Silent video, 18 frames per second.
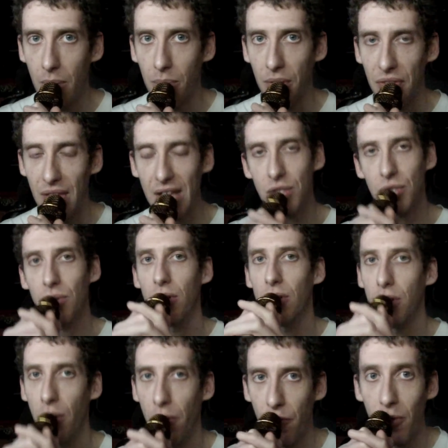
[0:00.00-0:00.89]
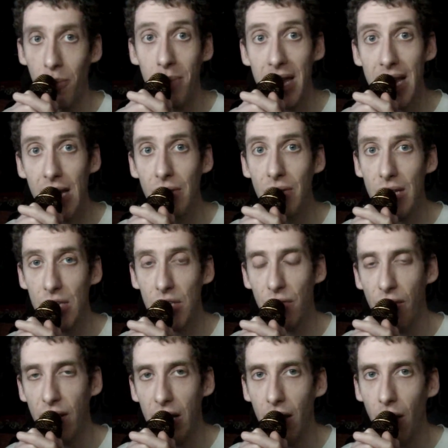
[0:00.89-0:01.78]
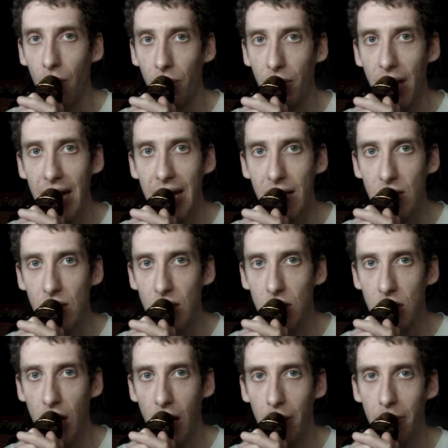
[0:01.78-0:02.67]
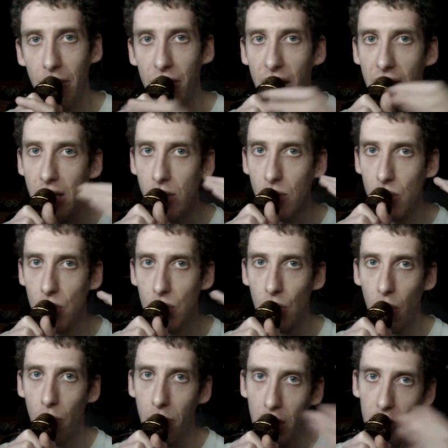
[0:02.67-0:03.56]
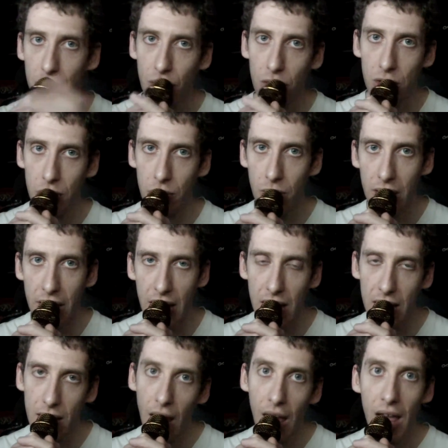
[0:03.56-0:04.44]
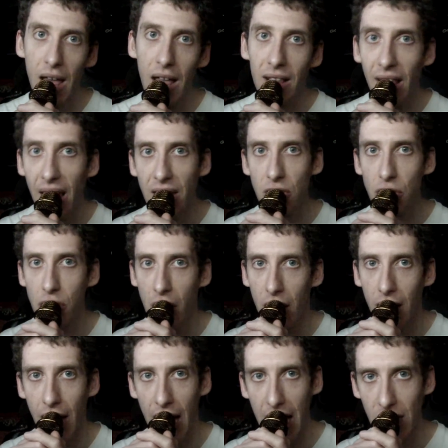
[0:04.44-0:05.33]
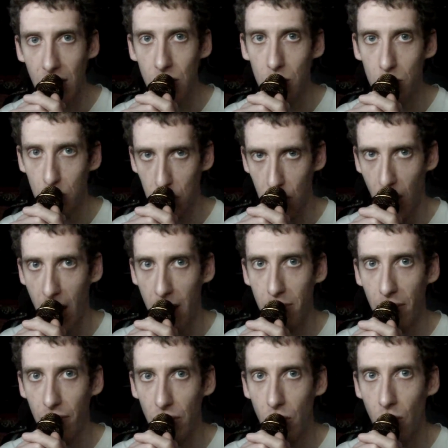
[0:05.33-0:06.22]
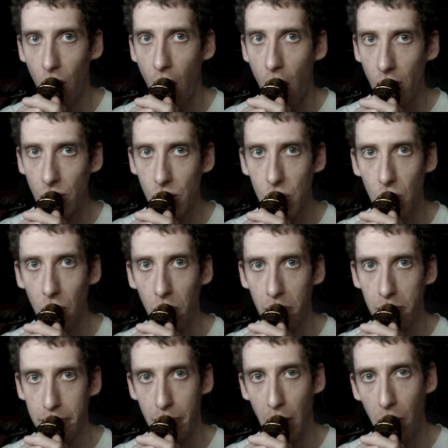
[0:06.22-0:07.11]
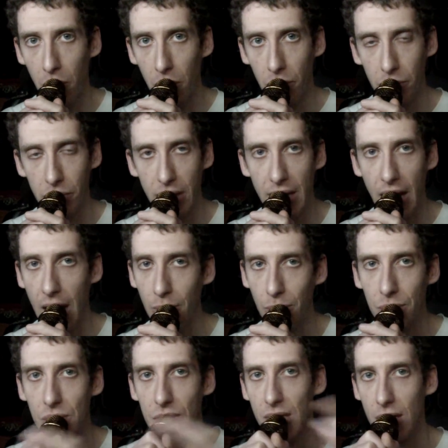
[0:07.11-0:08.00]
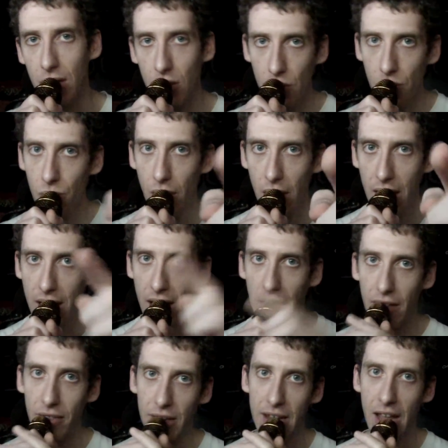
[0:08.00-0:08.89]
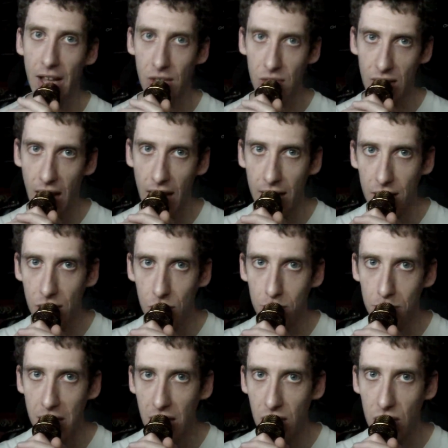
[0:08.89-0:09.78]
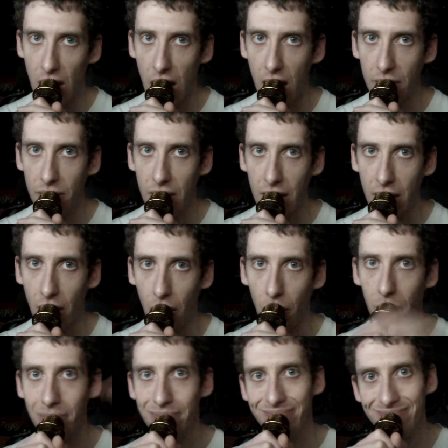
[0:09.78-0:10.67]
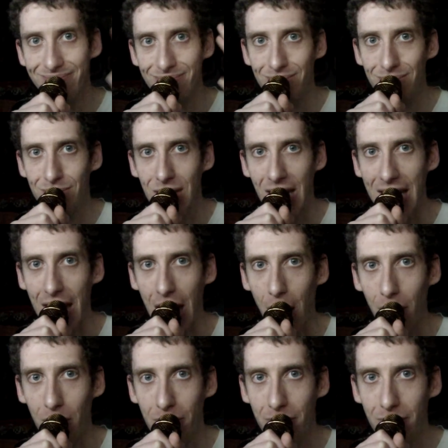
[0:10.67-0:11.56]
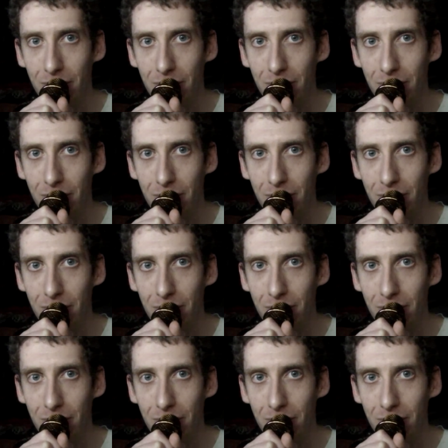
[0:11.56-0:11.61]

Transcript: But that's going to do it for me in this video. Ladies and gentlemen, thank you so much for tuning in. Like, share, and subscribe if you are so bold, and I will see you in the next Saka Speaks On video. Take care.